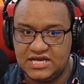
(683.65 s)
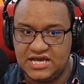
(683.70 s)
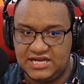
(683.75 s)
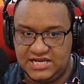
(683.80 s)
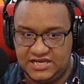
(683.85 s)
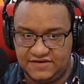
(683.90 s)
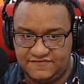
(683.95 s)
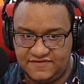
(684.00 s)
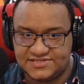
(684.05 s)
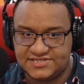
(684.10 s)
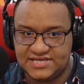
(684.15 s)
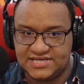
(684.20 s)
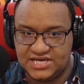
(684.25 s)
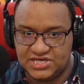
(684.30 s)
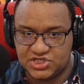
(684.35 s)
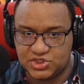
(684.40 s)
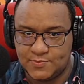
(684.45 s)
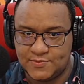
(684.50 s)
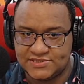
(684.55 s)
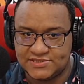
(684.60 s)
An
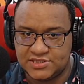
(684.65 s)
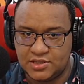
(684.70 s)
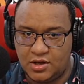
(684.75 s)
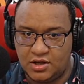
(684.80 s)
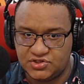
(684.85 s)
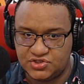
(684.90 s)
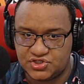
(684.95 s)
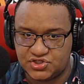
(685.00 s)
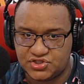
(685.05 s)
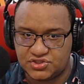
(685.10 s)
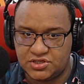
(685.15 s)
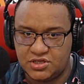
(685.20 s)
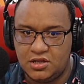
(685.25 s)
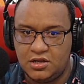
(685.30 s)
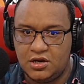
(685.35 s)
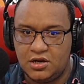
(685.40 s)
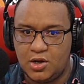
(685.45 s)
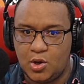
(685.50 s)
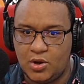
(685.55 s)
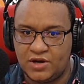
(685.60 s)
investigation was launched.
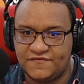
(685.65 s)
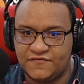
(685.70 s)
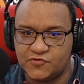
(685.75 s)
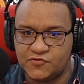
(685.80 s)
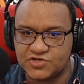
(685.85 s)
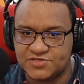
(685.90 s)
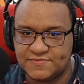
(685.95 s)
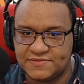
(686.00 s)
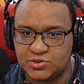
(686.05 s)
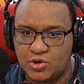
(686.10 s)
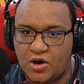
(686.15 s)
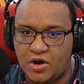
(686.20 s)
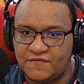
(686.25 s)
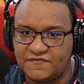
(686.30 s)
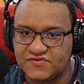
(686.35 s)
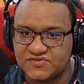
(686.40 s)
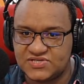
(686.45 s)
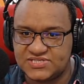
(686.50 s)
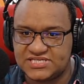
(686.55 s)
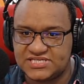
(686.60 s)
Law enforcement
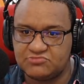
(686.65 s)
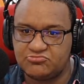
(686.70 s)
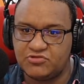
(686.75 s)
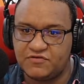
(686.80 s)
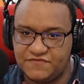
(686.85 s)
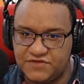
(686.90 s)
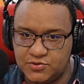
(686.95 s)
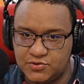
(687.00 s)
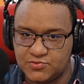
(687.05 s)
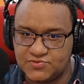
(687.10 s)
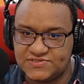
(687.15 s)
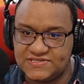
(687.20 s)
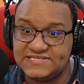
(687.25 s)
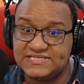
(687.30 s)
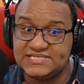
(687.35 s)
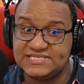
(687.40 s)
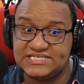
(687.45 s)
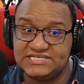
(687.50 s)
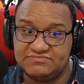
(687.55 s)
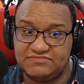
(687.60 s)
officers then reviewed
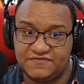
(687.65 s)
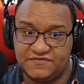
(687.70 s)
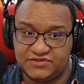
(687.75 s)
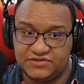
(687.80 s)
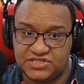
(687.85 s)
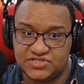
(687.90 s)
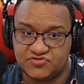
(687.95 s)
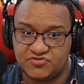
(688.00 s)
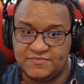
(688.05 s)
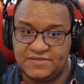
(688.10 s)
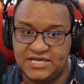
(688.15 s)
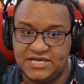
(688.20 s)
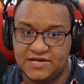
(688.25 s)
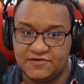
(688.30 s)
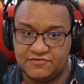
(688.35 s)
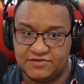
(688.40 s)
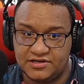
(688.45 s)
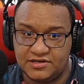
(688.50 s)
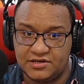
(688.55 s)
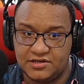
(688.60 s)
CCTV footage from the
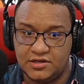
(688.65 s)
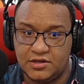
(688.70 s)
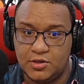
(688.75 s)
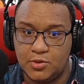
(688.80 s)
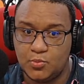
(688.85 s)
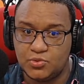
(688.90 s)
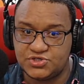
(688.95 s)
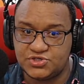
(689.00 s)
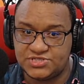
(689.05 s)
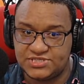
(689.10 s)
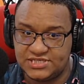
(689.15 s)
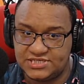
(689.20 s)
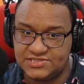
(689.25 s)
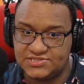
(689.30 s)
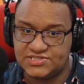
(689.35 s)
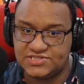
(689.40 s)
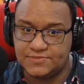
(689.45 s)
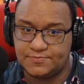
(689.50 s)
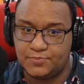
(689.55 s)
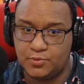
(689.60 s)
area, which
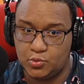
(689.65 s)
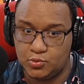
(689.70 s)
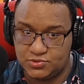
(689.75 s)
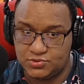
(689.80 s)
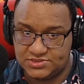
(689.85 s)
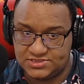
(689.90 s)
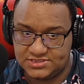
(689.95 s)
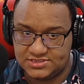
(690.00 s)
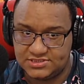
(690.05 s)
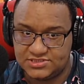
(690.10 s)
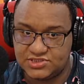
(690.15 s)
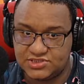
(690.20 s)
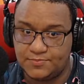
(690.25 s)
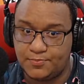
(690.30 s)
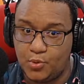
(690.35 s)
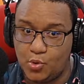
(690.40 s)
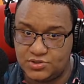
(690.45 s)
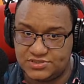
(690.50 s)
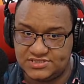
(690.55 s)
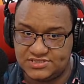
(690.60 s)
didn't
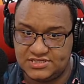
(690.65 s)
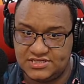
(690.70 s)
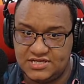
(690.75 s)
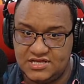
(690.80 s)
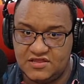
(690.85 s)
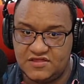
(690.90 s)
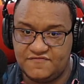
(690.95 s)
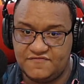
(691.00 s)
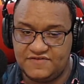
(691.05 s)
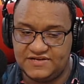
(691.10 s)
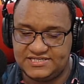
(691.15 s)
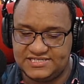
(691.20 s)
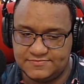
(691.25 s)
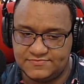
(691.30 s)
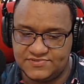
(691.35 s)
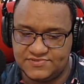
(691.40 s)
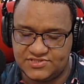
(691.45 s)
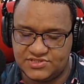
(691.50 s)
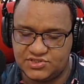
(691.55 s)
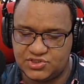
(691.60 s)
support the
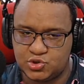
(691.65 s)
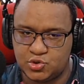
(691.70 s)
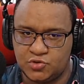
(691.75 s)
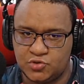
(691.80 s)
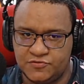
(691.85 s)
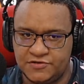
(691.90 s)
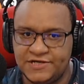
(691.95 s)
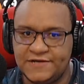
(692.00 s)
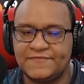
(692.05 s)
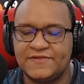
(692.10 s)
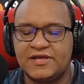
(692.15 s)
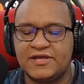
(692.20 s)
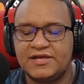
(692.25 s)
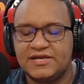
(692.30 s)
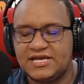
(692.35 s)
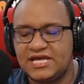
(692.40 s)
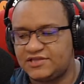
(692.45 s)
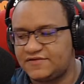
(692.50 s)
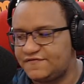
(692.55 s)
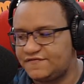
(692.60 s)
victim's story.
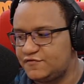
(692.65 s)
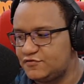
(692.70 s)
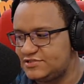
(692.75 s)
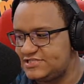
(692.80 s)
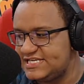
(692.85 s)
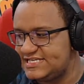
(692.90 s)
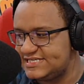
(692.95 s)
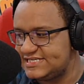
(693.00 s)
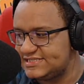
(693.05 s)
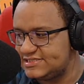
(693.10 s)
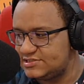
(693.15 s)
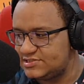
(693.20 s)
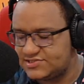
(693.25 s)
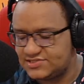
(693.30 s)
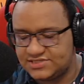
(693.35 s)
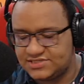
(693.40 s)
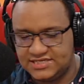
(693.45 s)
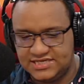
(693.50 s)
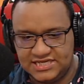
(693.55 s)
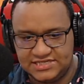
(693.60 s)
Get the full
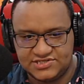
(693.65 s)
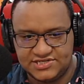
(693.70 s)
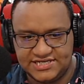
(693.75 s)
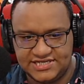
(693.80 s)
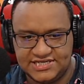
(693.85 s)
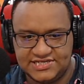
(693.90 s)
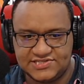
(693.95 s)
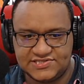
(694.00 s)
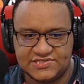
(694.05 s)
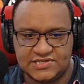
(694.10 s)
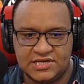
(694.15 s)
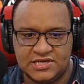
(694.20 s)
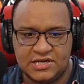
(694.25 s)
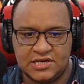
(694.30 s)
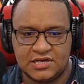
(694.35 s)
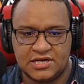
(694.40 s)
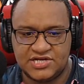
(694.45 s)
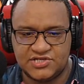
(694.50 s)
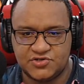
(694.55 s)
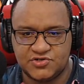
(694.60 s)
details in today's
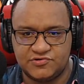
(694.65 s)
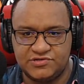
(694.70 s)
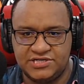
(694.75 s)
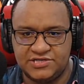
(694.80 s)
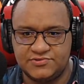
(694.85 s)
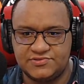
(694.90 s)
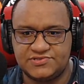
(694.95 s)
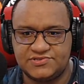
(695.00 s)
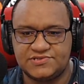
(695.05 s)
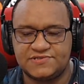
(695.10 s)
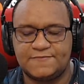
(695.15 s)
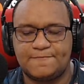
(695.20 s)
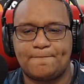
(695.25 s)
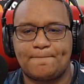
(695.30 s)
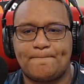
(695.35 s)
Kaieteur News.